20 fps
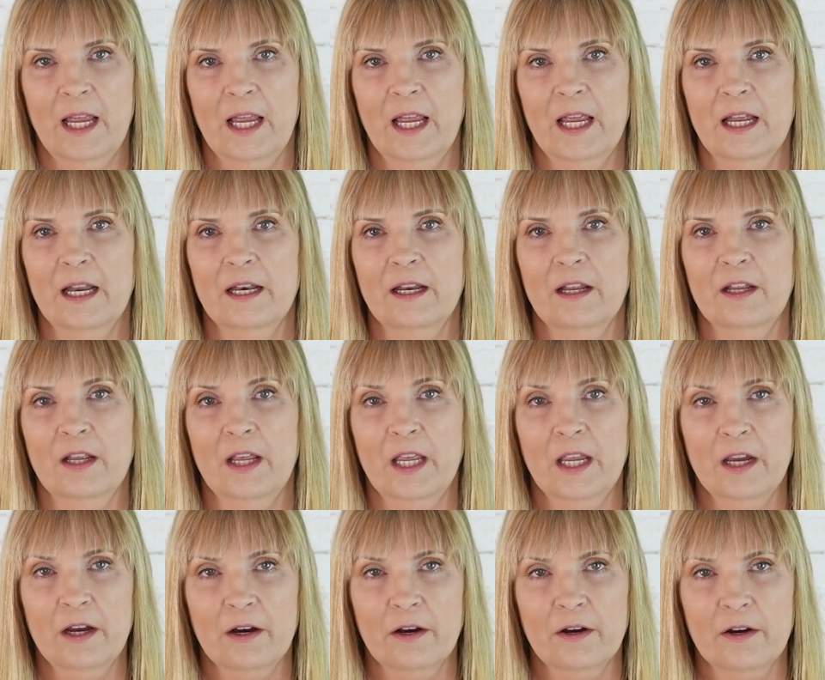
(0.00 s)
And
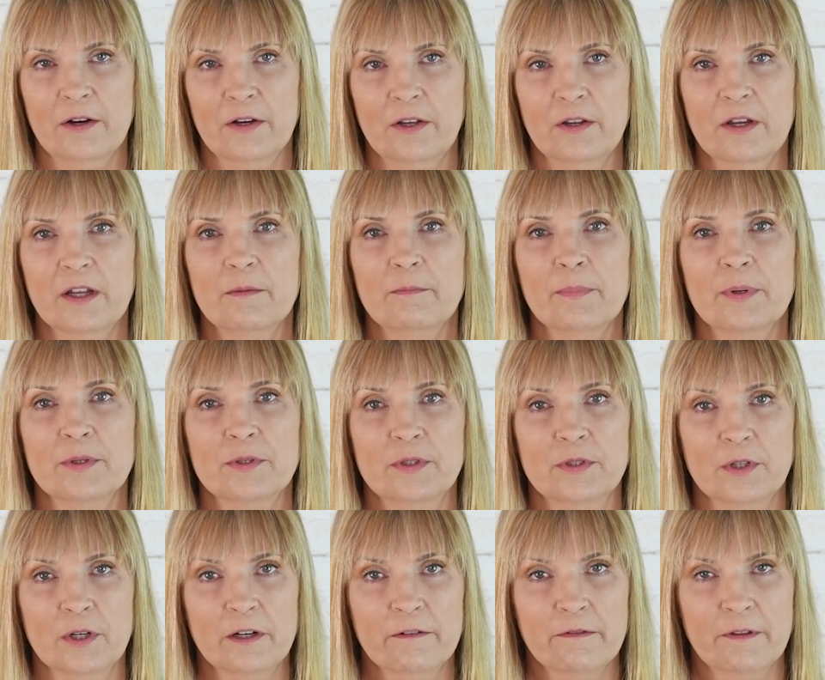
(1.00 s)
here, you can
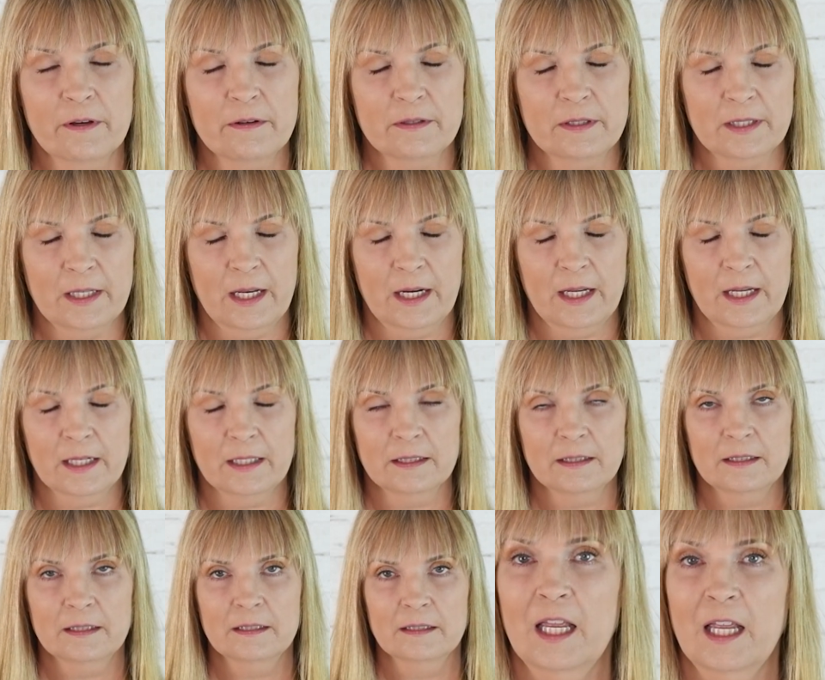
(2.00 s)
preserve those settings.
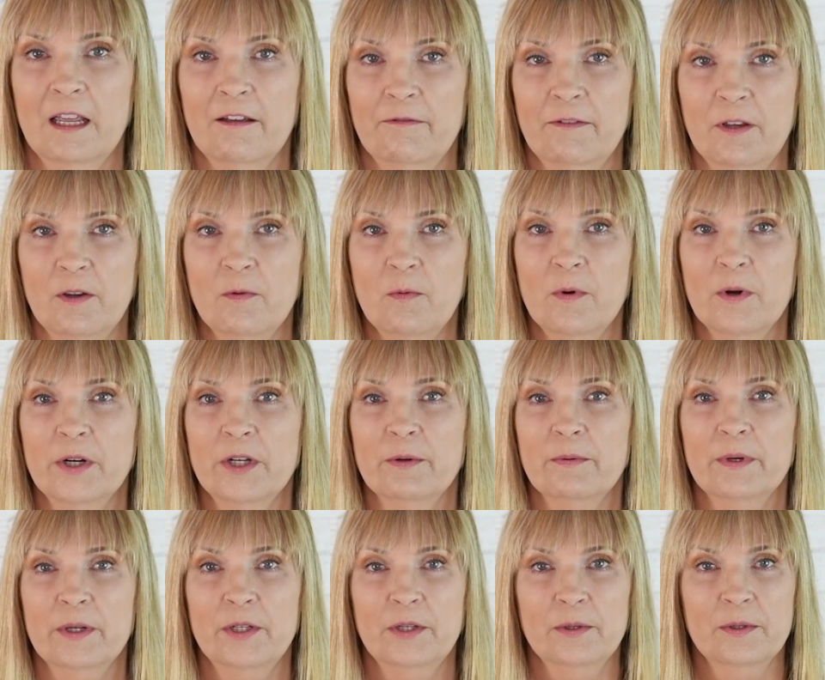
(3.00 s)
If you were to
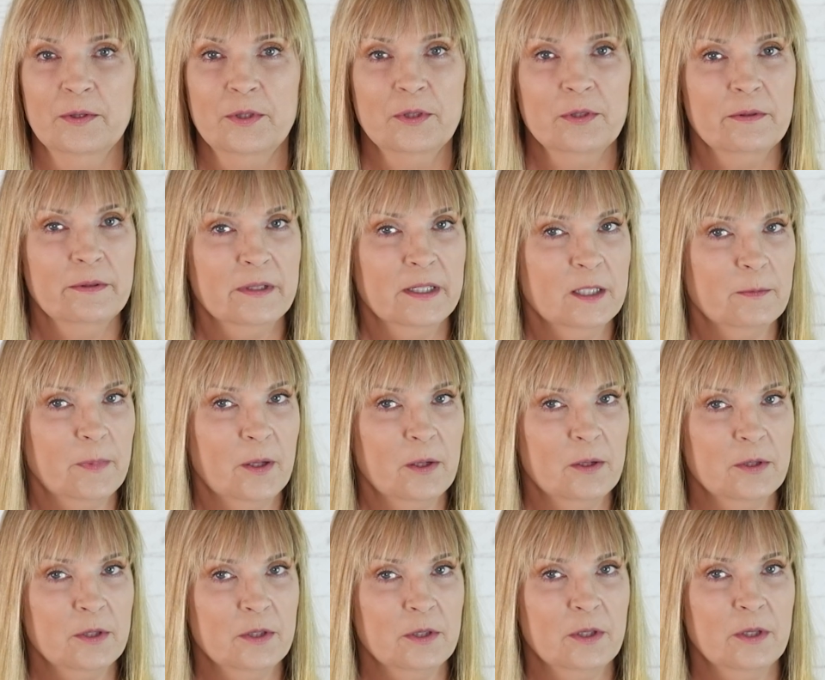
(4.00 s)
reduce your
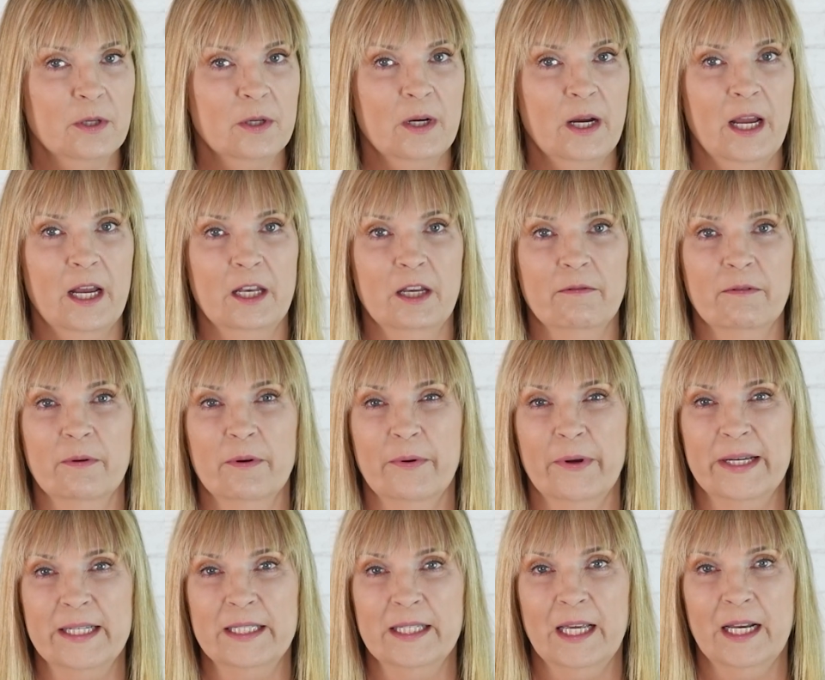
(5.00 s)
exposure and you would
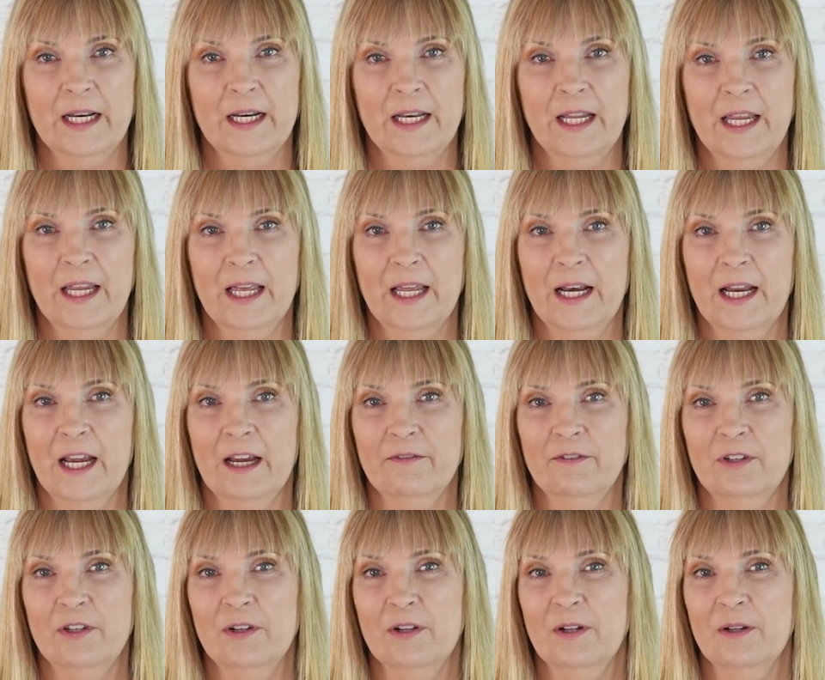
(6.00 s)
reset it again
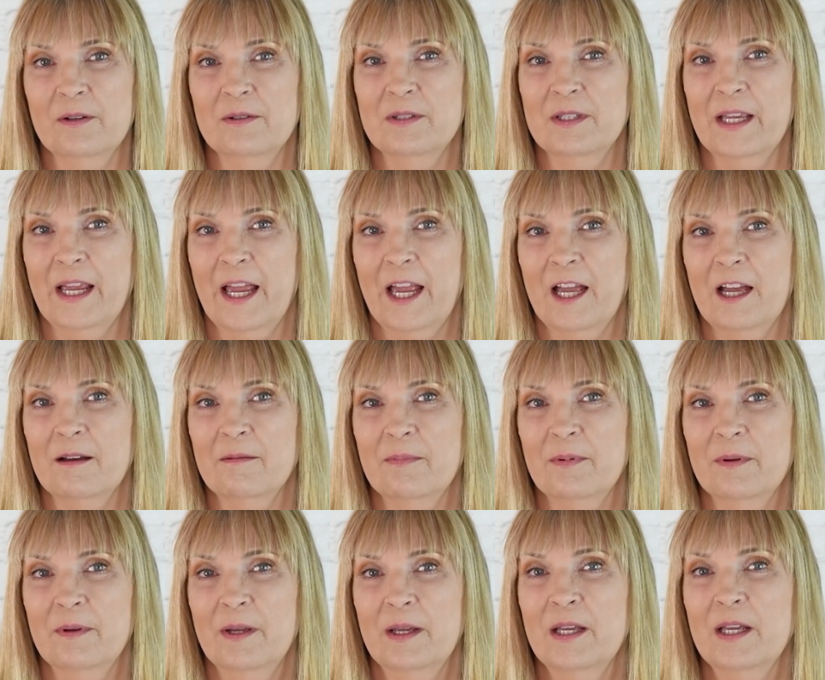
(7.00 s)
after you close the app,
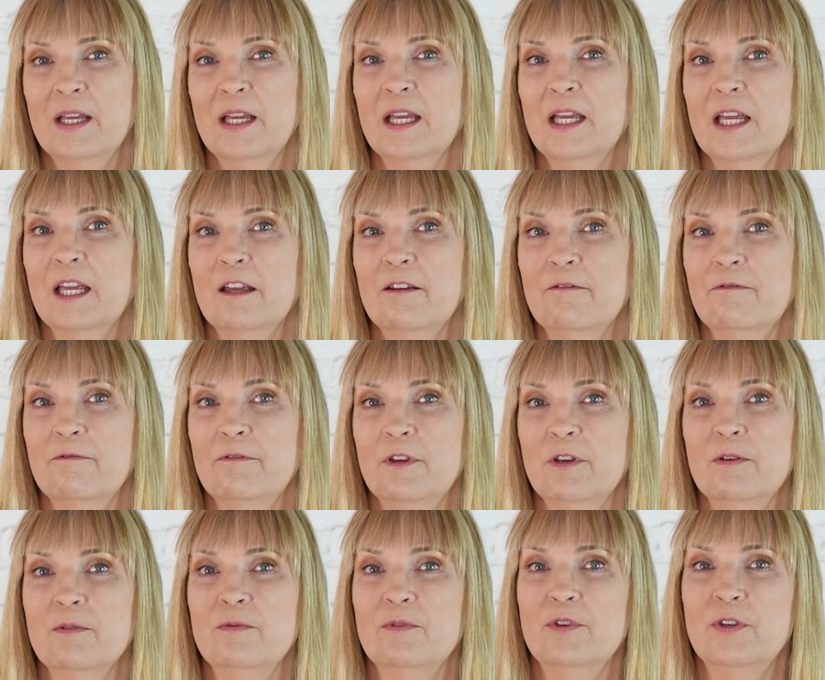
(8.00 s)
if
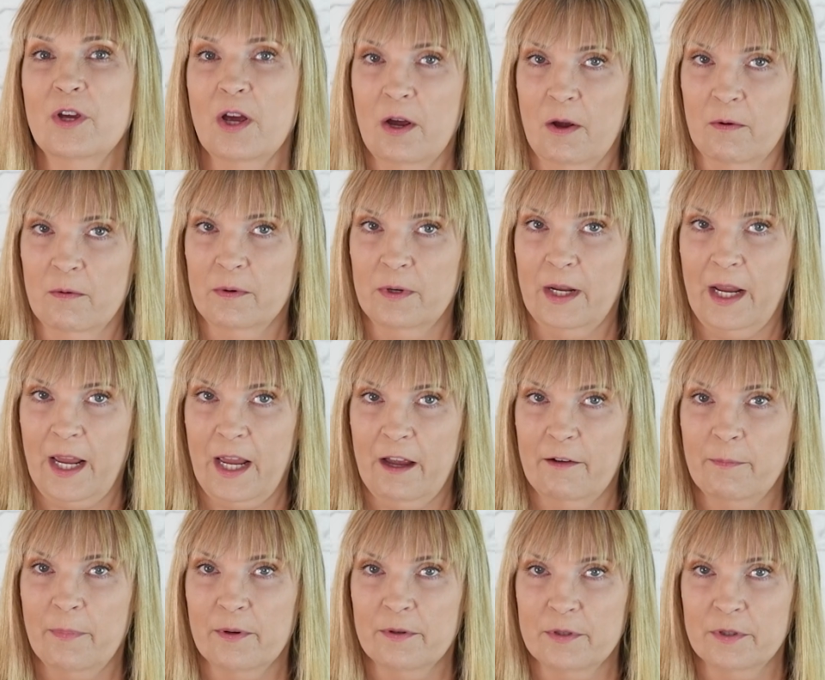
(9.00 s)
you don't
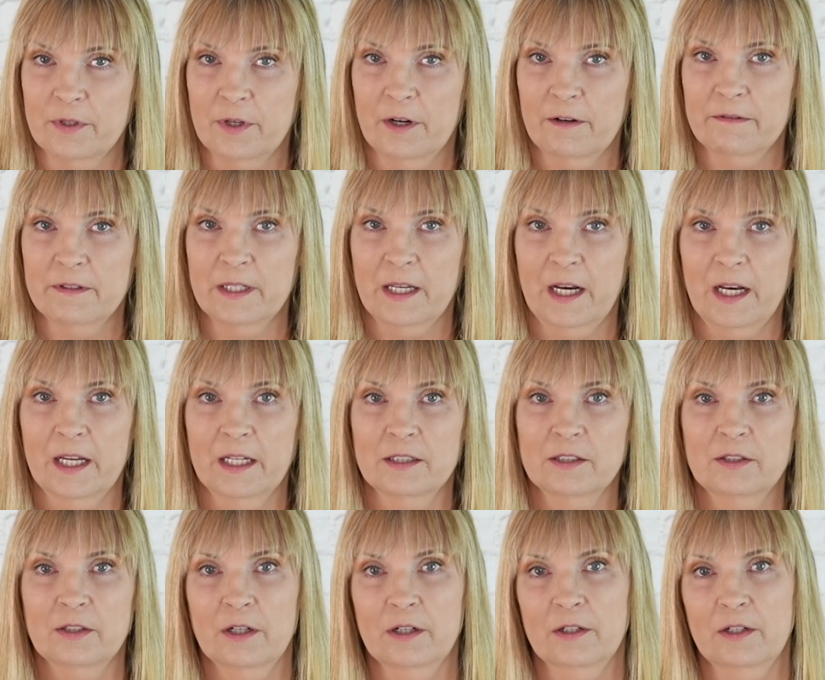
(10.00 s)
have preserve
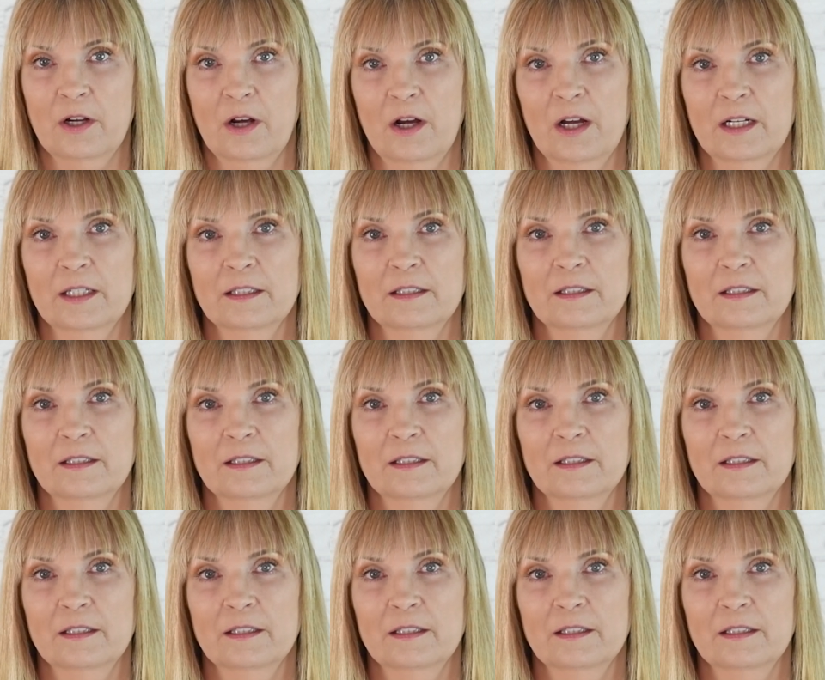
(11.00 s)
settings turned on.